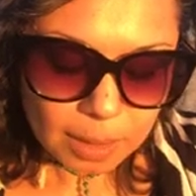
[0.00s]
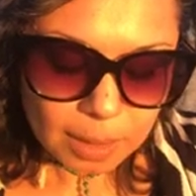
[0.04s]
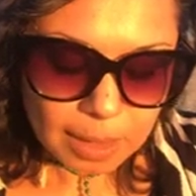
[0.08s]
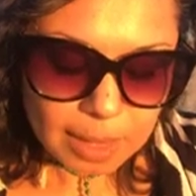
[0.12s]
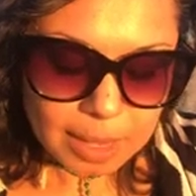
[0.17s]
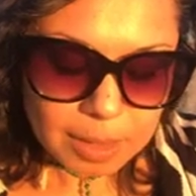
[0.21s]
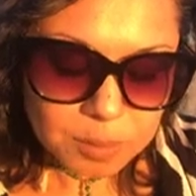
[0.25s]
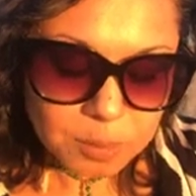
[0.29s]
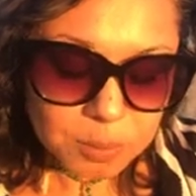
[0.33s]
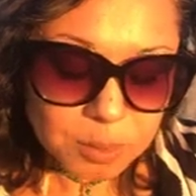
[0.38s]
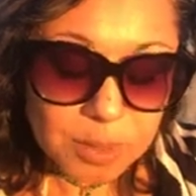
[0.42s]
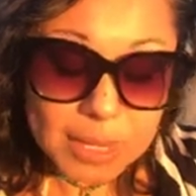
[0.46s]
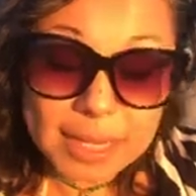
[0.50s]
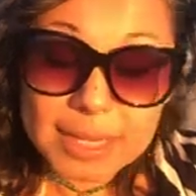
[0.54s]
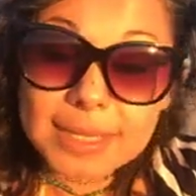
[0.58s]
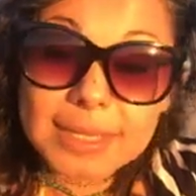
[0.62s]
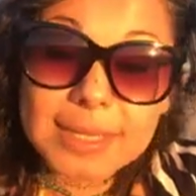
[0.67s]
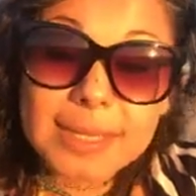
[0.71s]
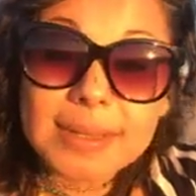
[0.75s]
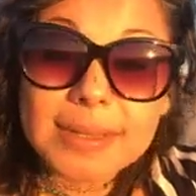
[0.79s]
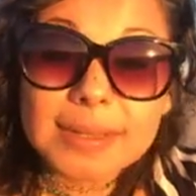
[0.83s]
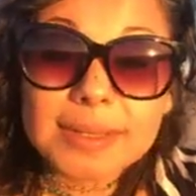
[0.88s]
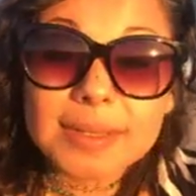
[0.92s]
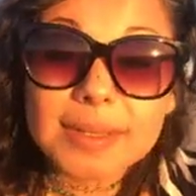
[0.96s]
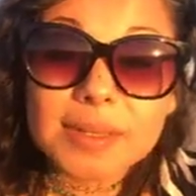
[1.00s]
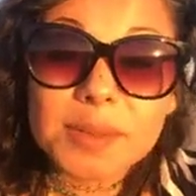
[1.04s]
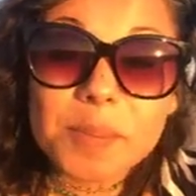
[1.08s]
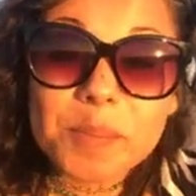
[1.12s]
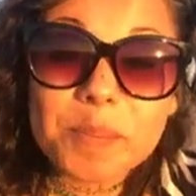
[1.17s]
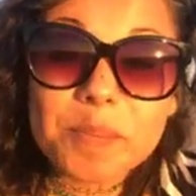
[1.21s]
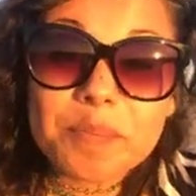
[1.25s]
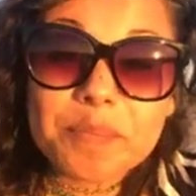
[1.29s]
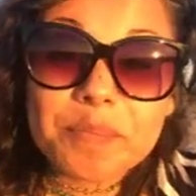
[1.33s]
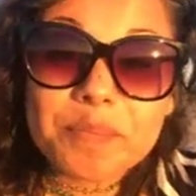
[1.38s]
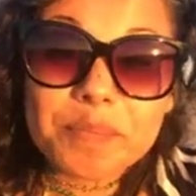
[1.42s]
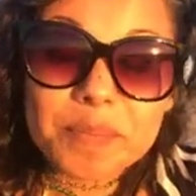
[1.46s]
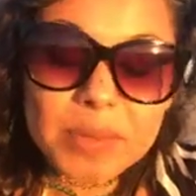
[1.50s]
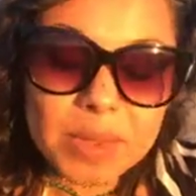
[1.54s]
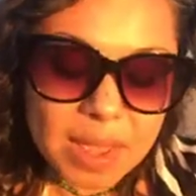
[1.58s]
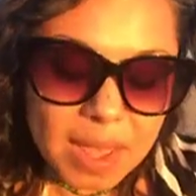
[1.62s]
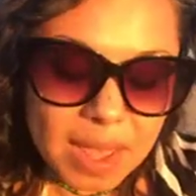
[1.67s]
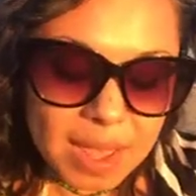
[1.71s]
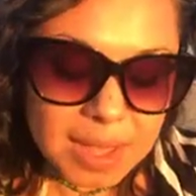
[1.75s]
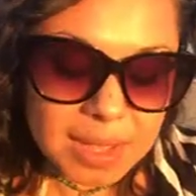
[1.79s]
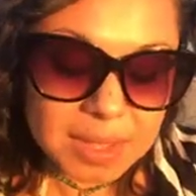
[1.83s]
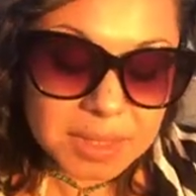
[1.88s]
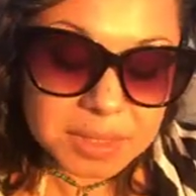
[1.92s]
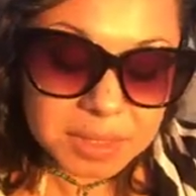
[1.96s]
Embraces,
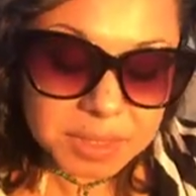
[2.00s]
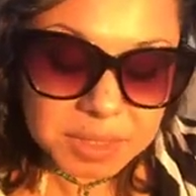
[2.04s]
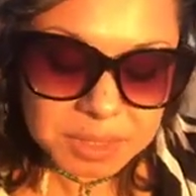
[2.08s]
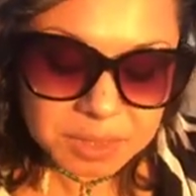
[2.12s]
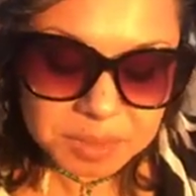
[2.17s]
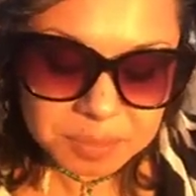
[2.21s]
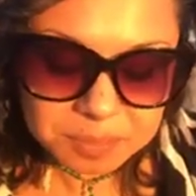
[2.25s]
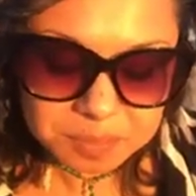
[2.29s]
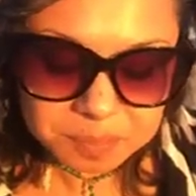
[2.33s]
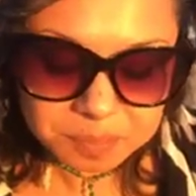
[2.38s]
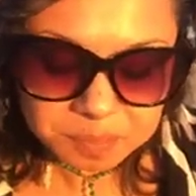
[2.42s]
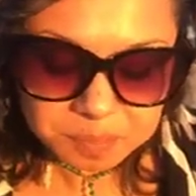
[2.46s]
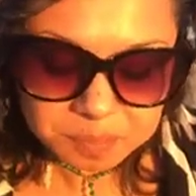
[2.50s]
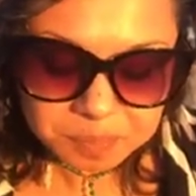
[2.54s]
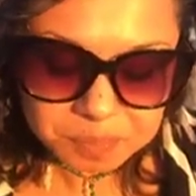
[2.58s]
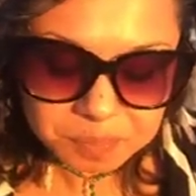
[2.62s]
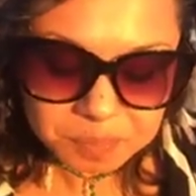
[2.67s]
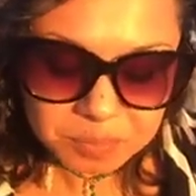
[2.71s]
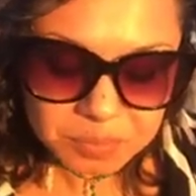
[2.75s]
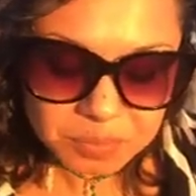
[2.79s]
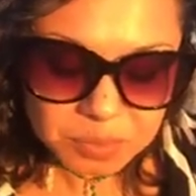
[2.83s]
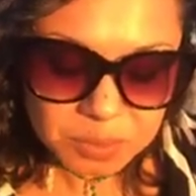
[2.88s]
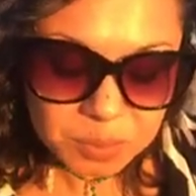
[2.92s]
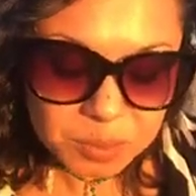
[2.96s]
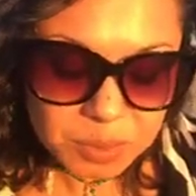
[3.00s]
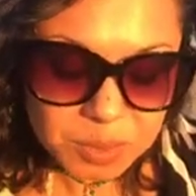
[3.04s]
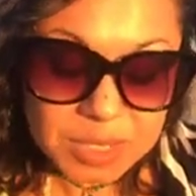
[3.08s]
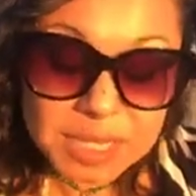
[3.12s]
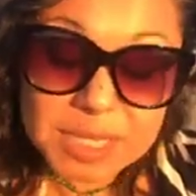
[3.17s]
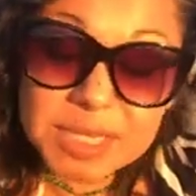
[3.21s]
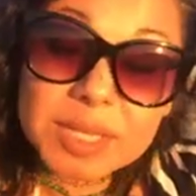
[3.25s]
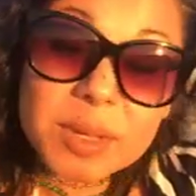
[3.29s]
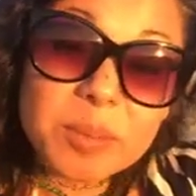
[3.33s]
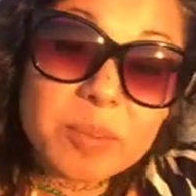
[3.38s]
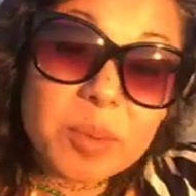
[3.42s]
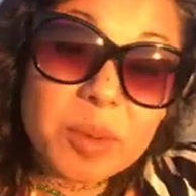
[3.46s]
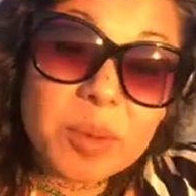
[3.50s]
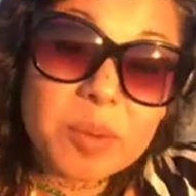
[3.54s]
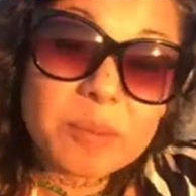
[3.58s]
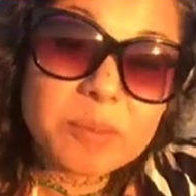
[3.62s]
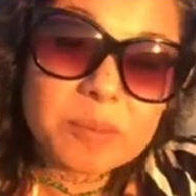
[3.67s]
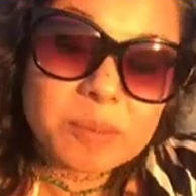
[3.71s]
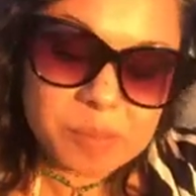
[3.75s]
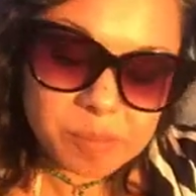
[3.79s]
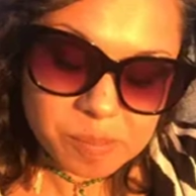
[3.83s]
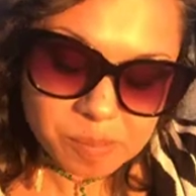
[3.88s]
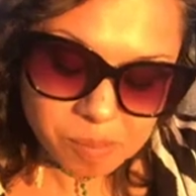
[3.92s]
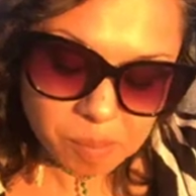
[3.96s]
hugs, they're pretty simple.
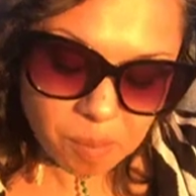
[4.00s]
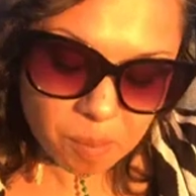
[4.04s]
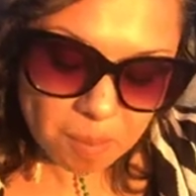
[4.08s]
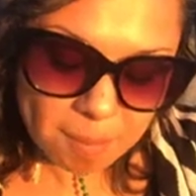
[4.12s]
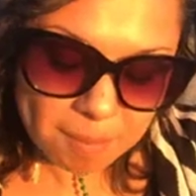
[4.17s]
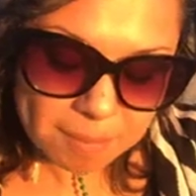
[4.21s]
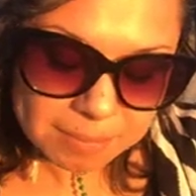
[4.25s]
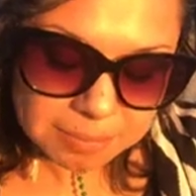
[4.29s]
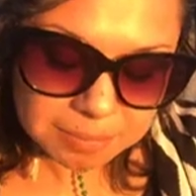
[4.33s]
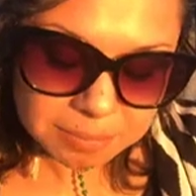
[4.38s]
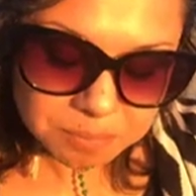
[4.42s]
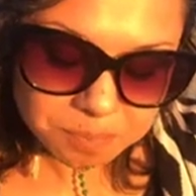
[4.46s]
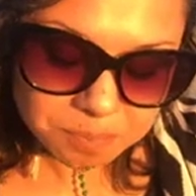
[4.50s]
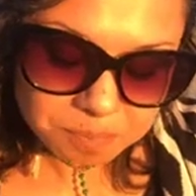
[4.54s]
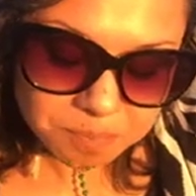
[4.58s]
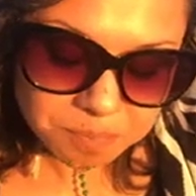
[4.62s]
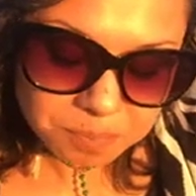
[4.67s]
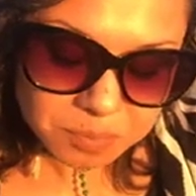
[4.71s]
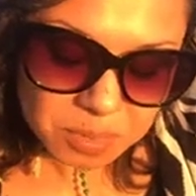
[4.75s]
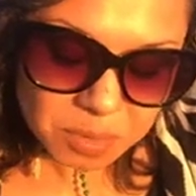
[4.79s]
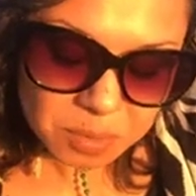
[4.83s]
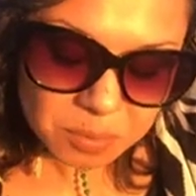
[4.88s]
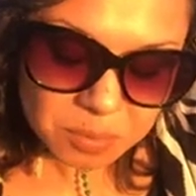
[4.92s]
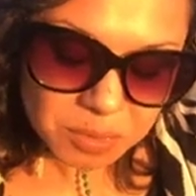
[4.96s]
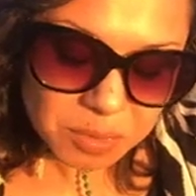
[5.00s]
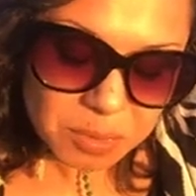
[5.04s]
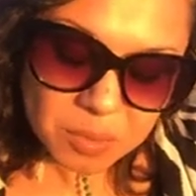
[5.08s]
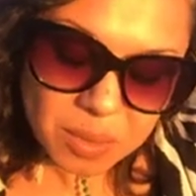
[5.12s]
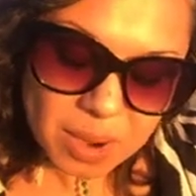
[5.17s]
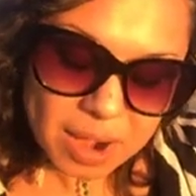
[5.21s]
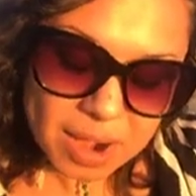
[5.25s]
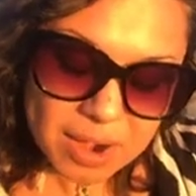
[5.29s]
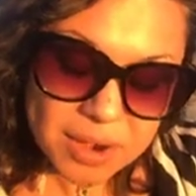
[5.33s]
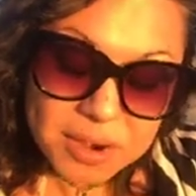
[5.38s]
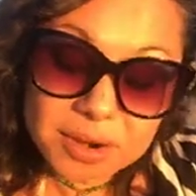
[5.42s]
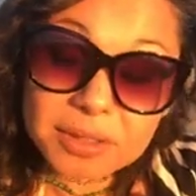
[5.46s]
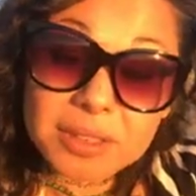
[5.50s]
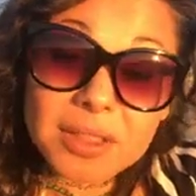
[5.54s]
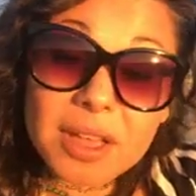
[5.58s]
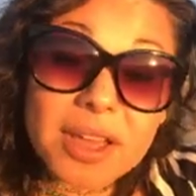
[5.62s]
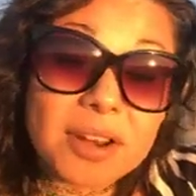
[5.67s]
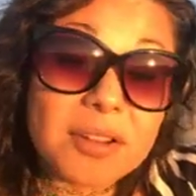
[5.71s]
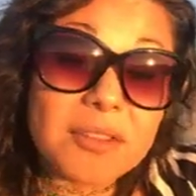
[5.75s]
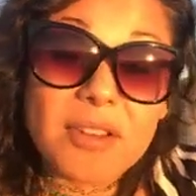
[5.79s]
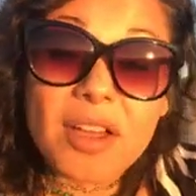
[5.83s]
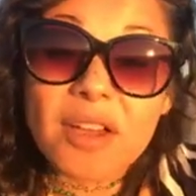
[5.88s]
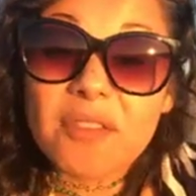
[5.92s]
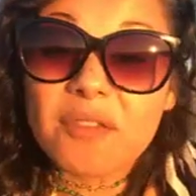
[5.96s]
Don't require a lot
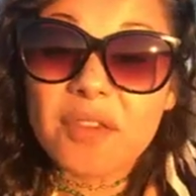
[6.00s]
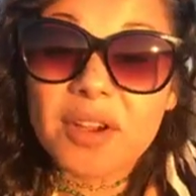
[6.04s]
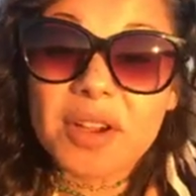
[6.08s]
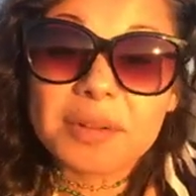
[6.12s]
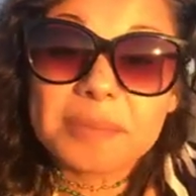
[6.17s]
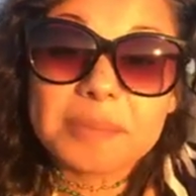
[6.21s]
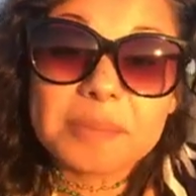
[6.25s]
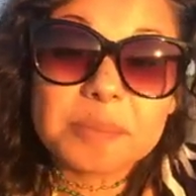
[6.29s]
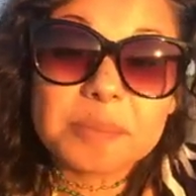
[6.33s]
of effort,